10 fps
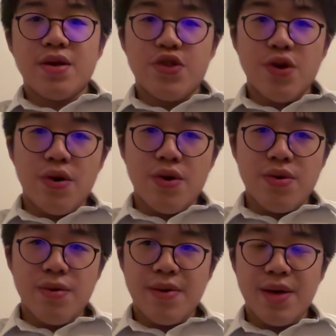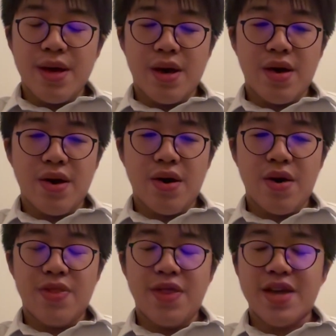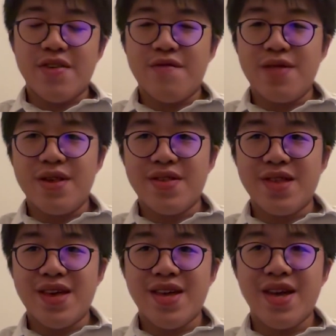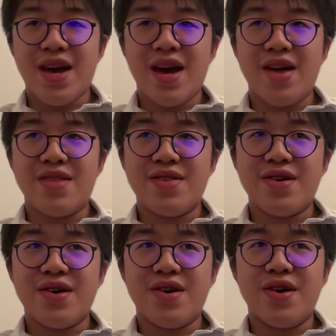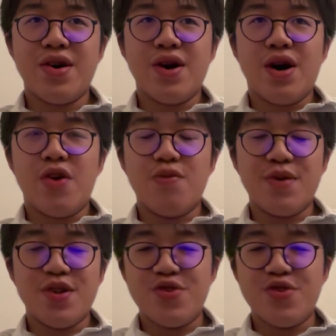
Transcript: So, thank you for listening, and I hope you